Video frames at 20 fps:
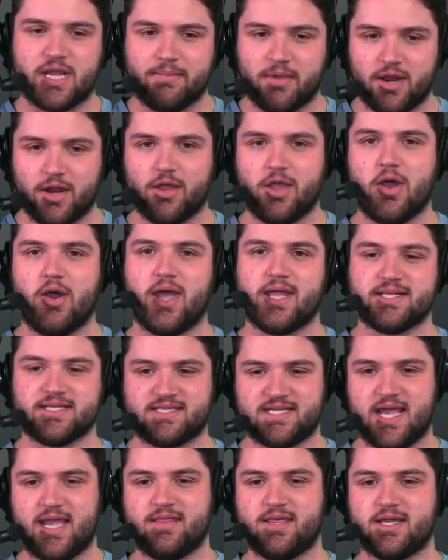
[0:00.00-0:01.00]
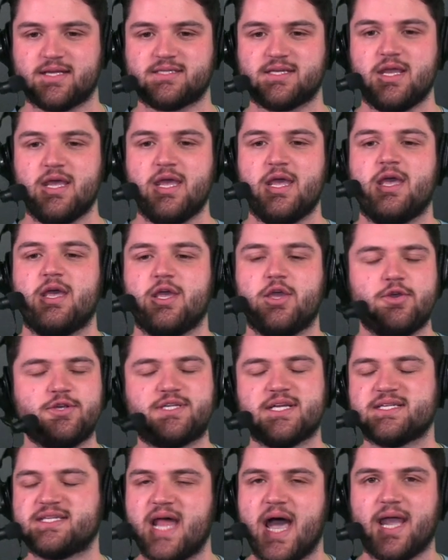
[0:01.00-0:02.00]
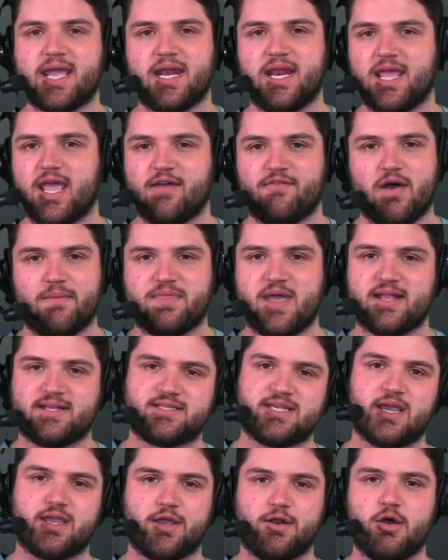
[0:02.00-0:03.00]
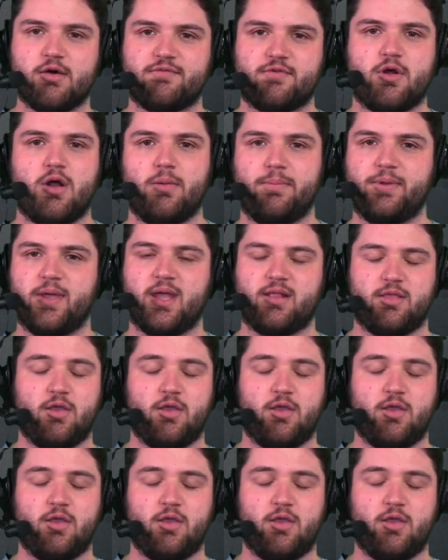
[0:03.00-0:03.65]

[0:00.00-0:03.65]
I'm going to go ahead and say this. Houston's not going to give up that 2nd overall pick.